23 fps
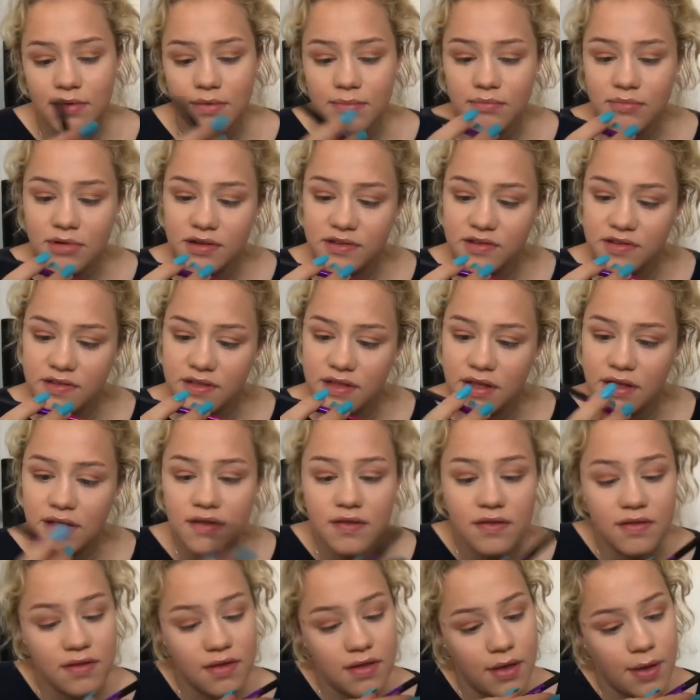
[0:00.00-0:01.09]
What brush is
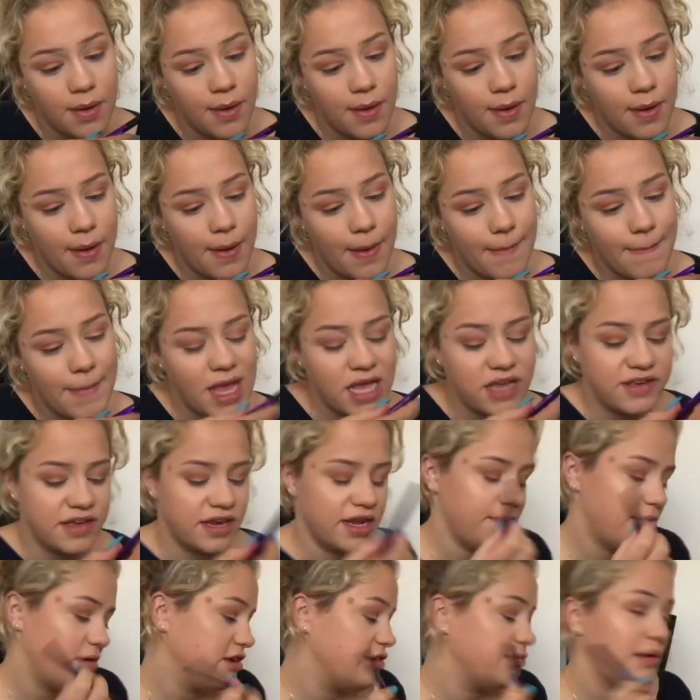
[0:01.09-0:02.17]
this? Base
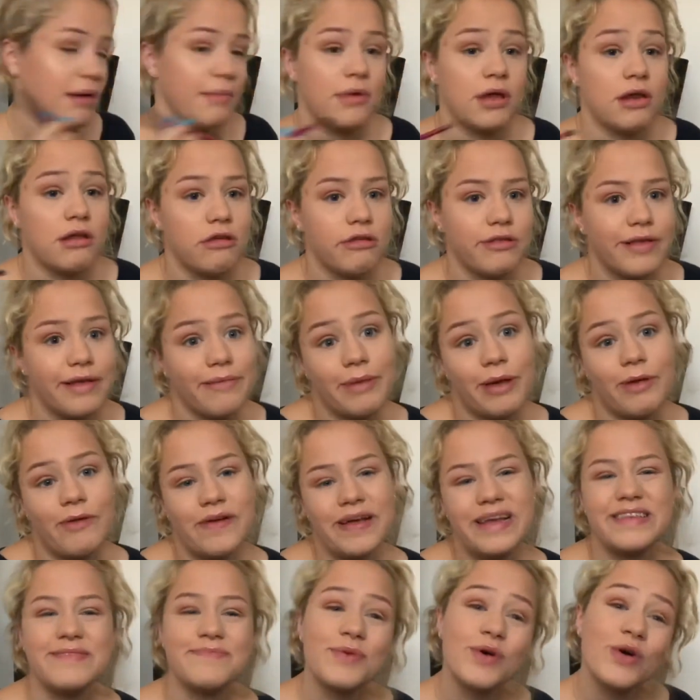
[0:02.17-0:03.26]
shadow brush, but I'm going to be using it in my
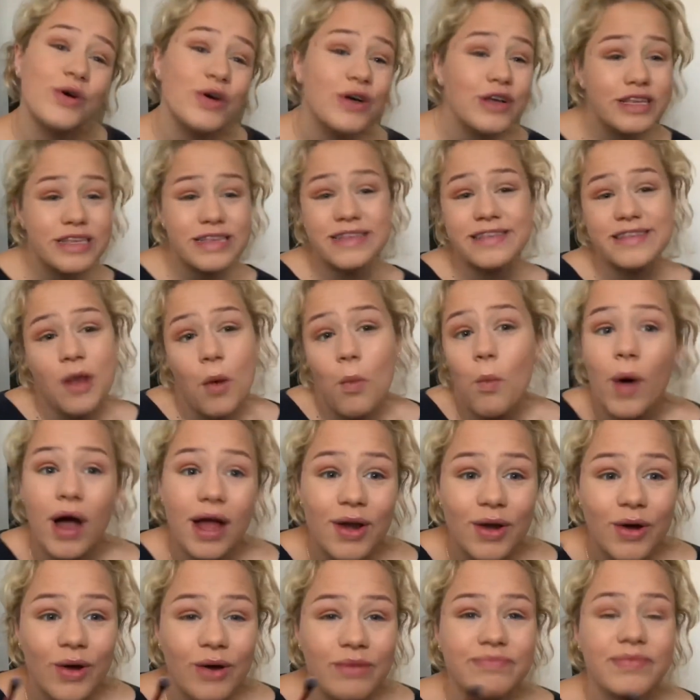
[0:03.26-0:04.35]
crease because why
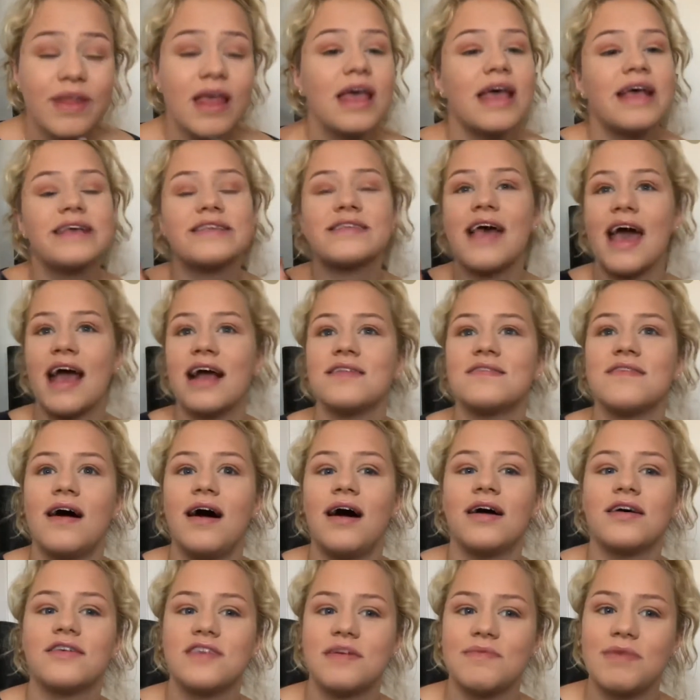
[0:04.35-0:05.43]
not? It's getting
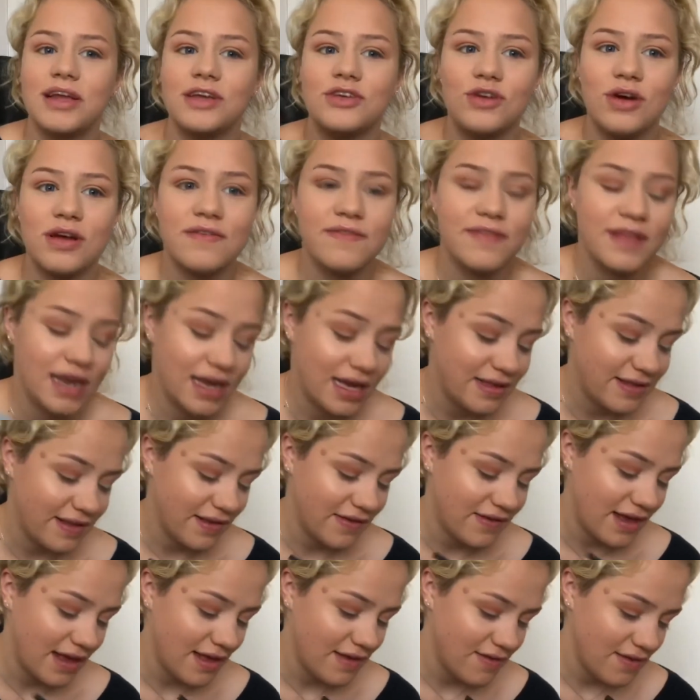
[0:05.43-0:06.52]
dark, so I'm really sure if the lighting
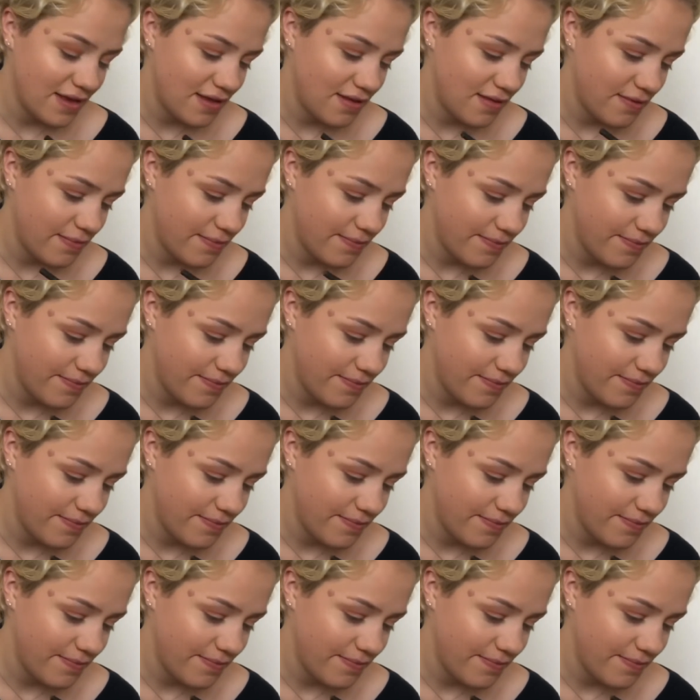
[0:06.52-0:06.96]
changes.